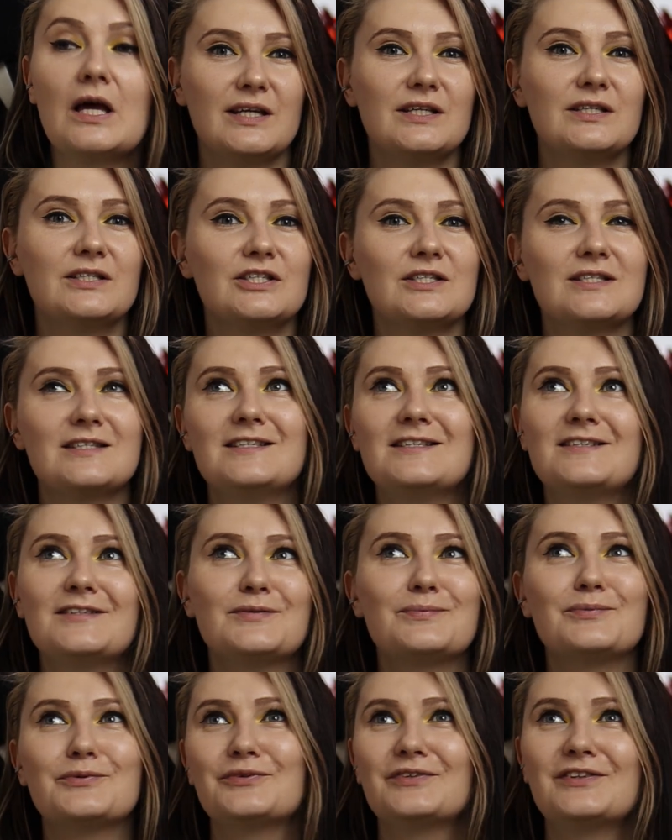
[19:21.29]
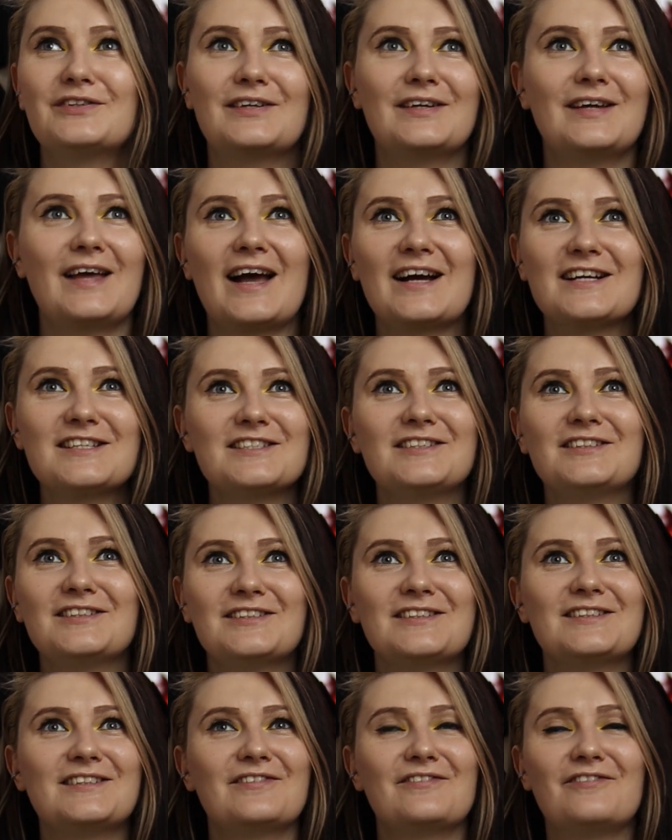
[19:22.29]
I just didn't put the
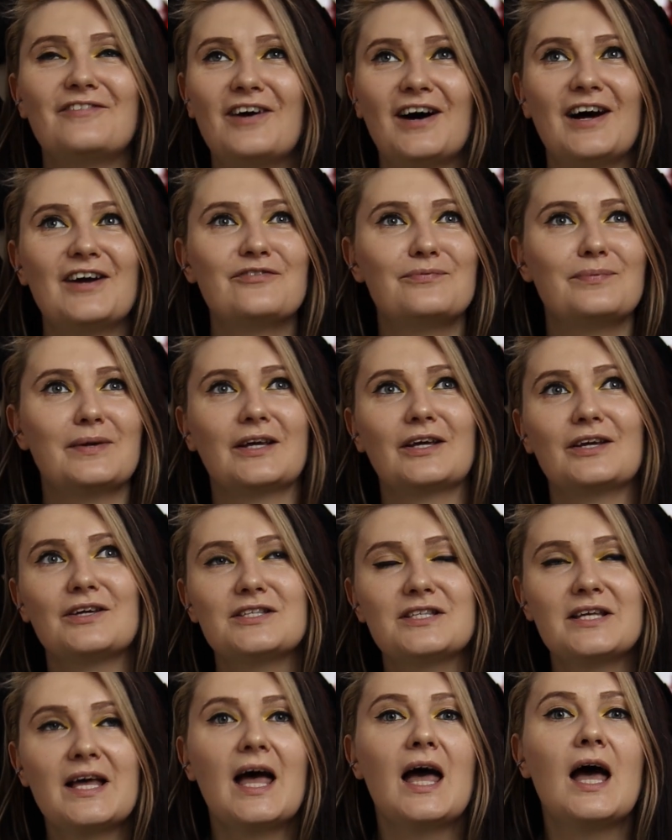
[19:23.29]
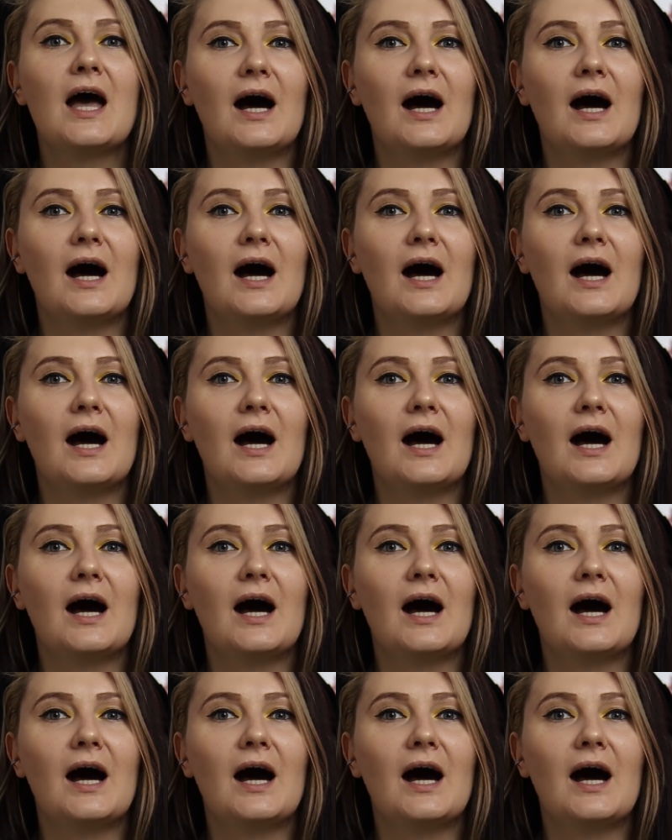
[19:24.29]
excellent the 5 because